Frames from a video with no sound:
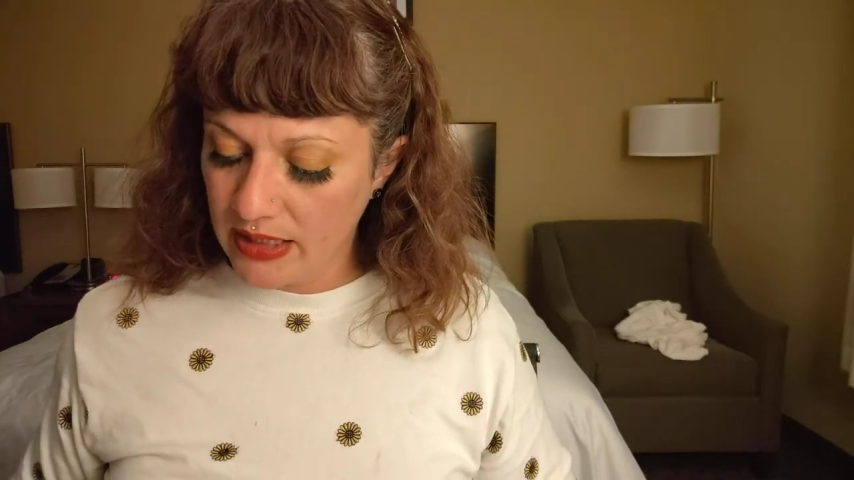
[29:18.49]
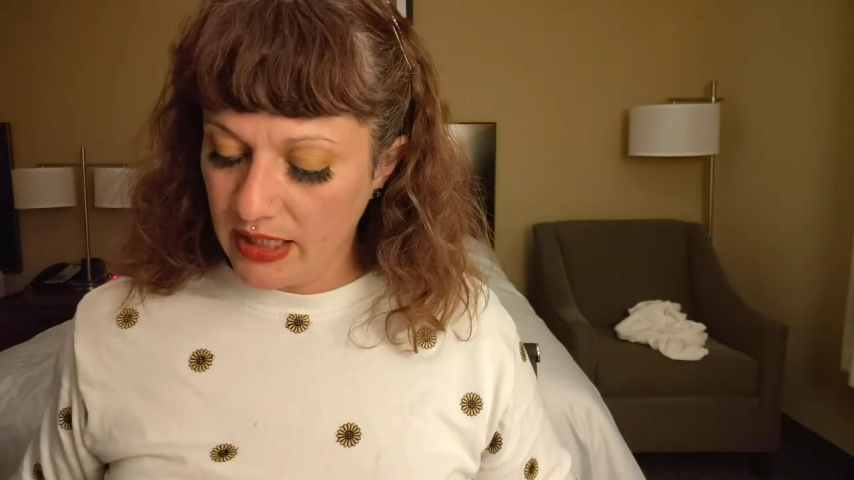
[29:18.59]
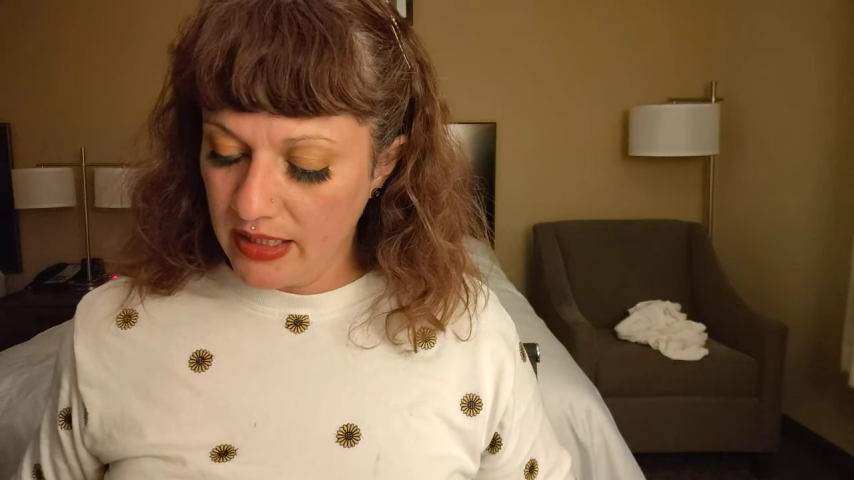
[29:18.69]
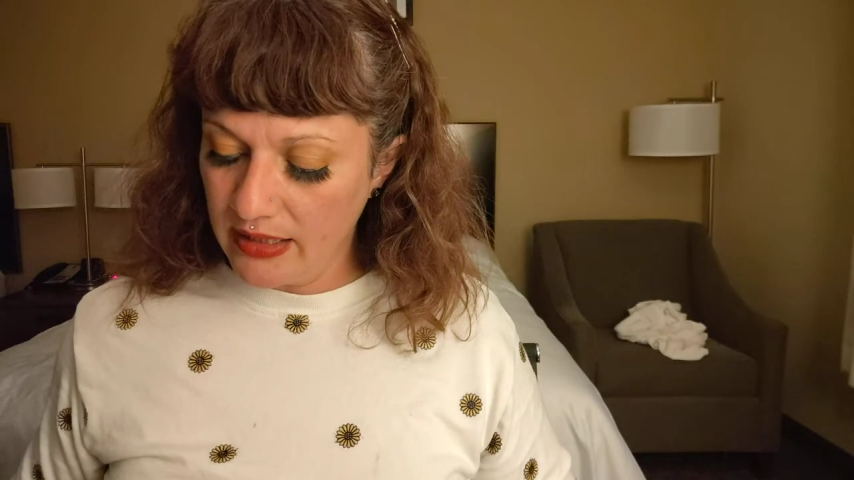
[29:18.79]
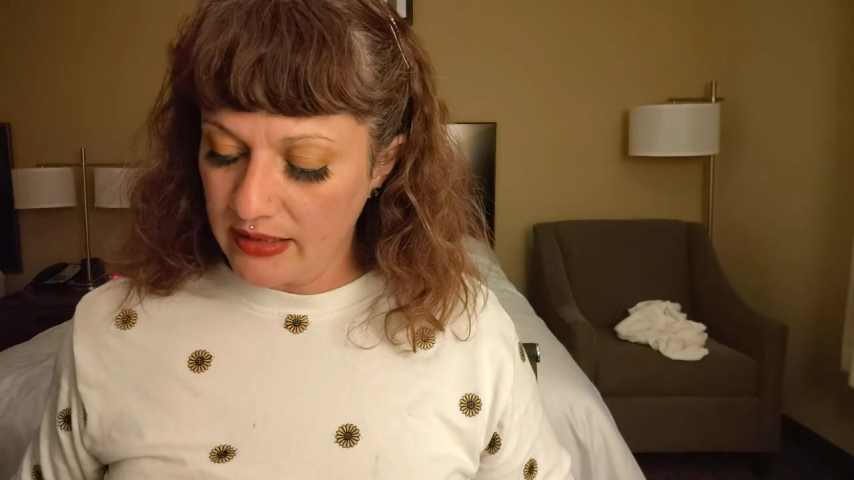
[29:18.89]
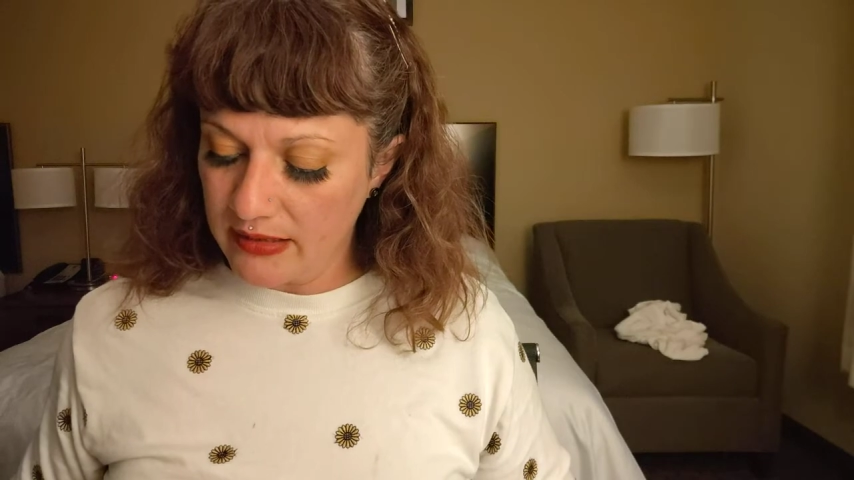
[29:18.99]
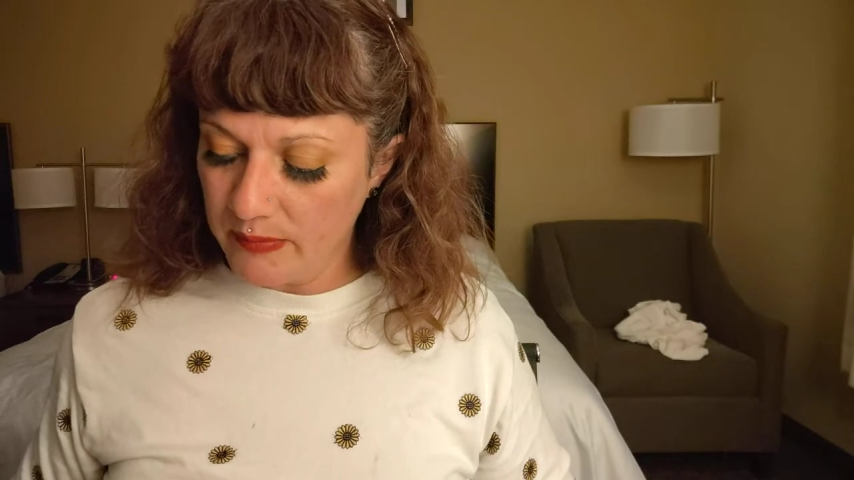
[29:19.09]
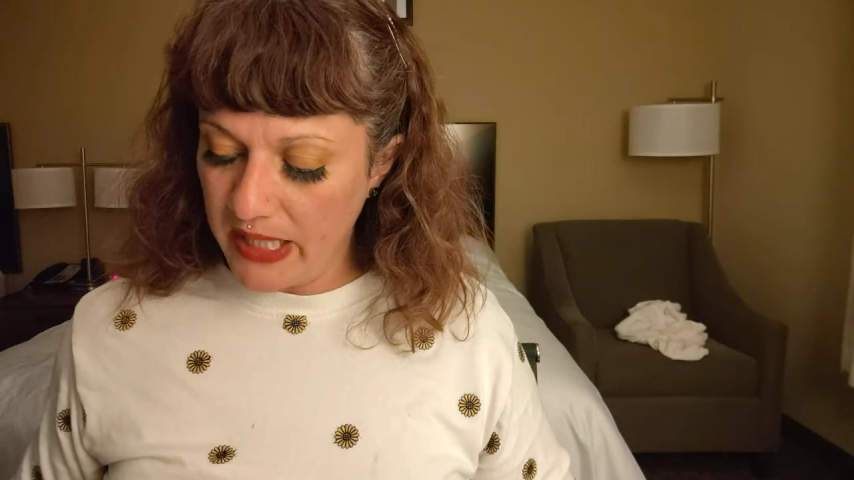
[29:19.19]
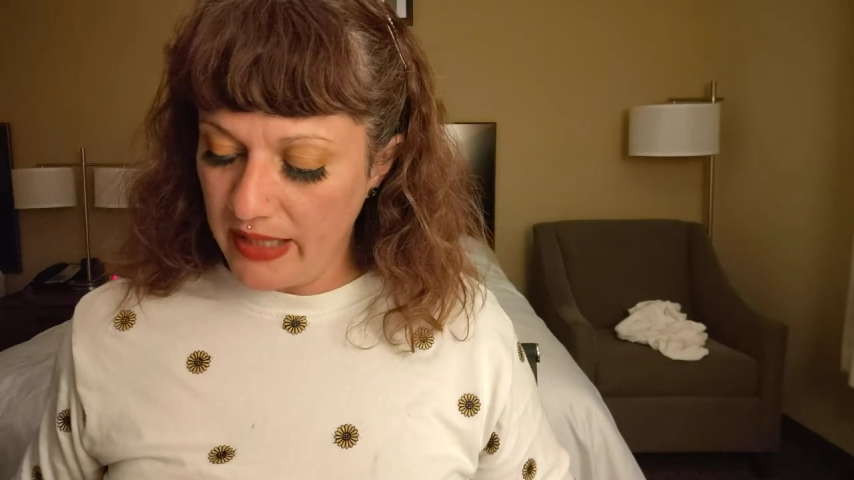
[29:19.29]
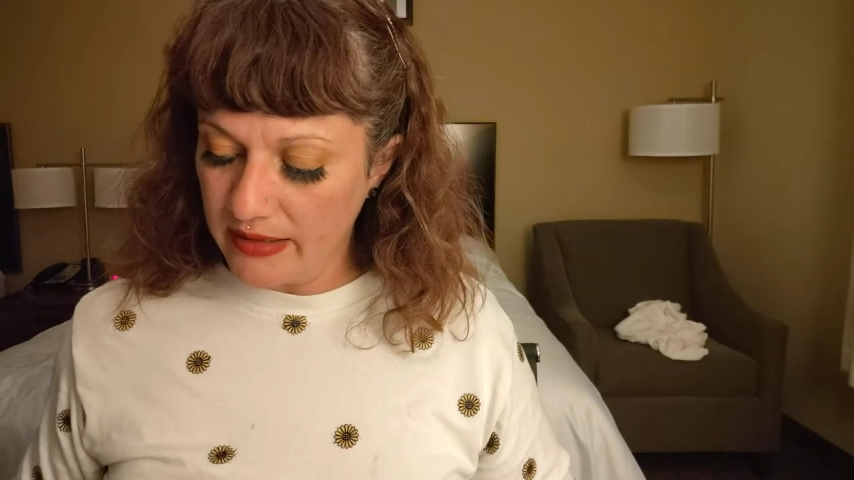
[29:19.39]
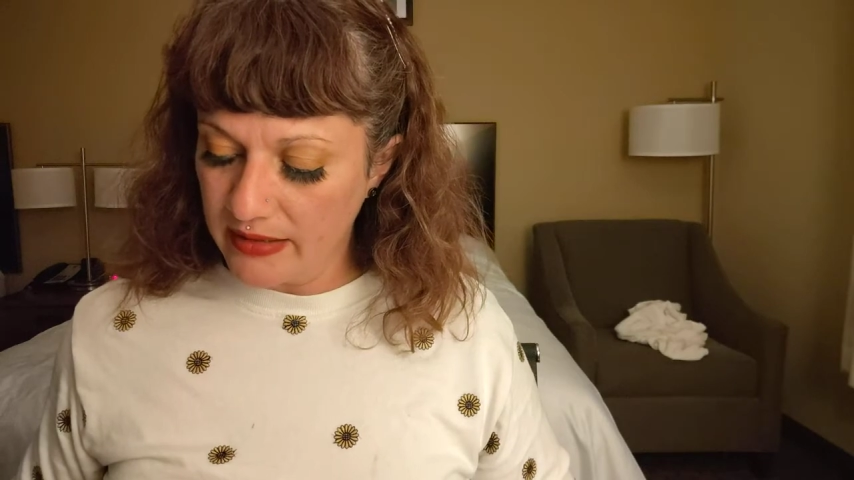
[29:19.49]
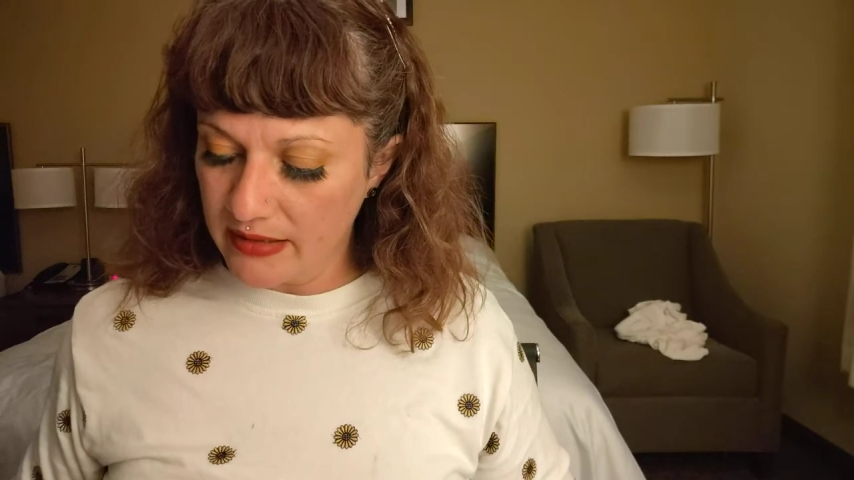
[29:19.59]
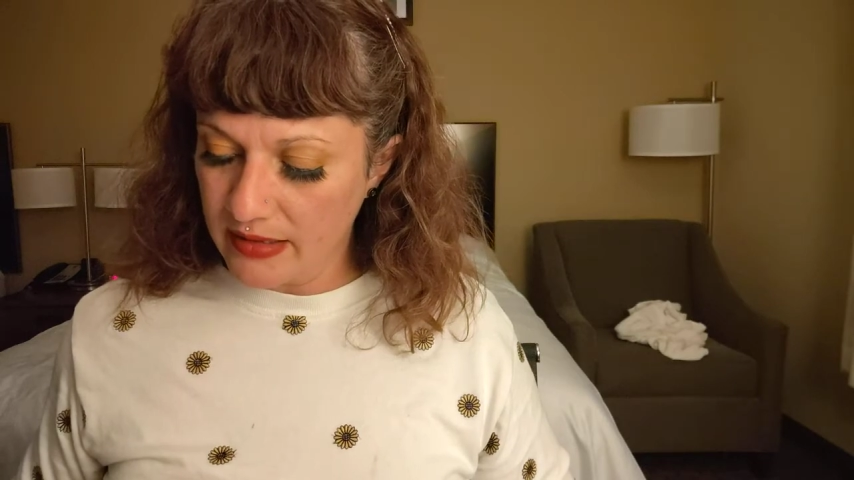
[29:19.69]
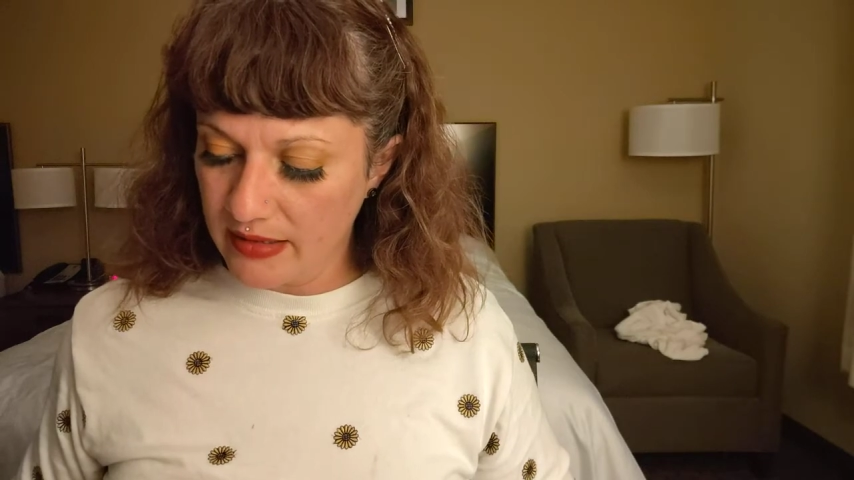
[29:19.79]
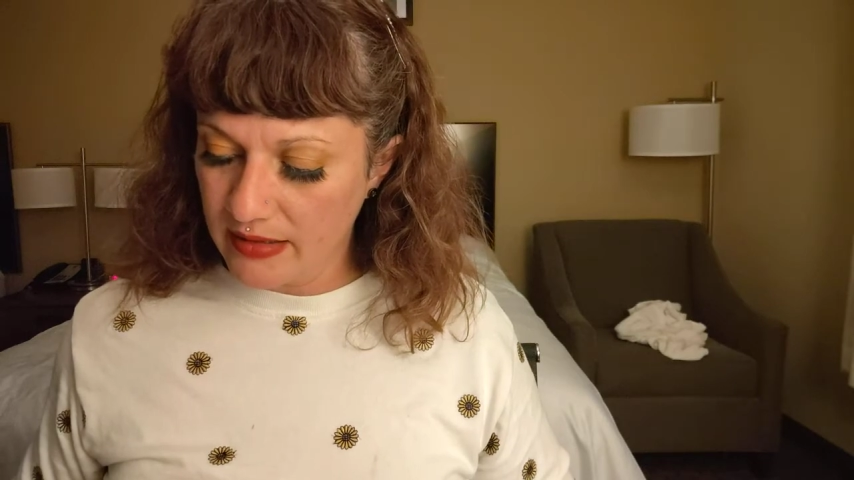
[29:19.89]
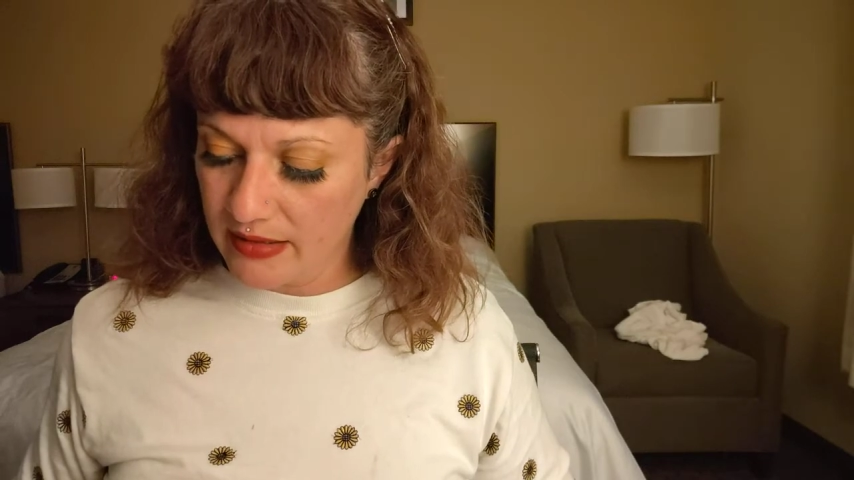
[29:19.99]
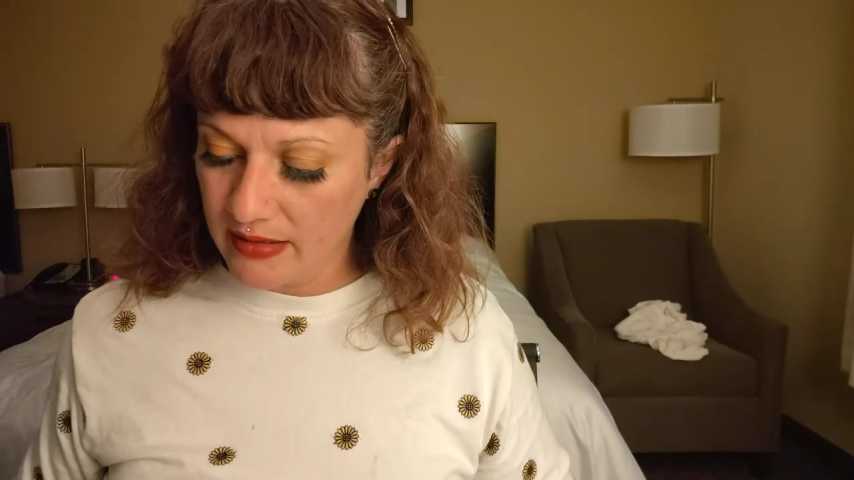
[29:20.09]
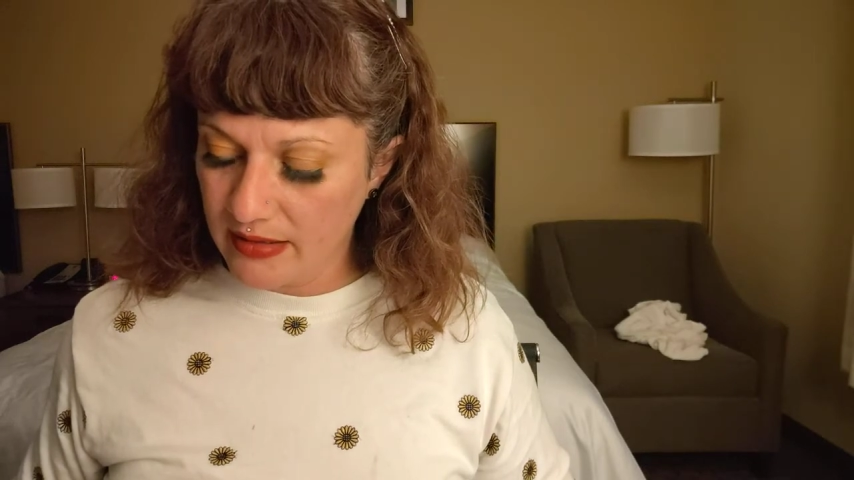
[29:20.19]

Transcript: getting this balance.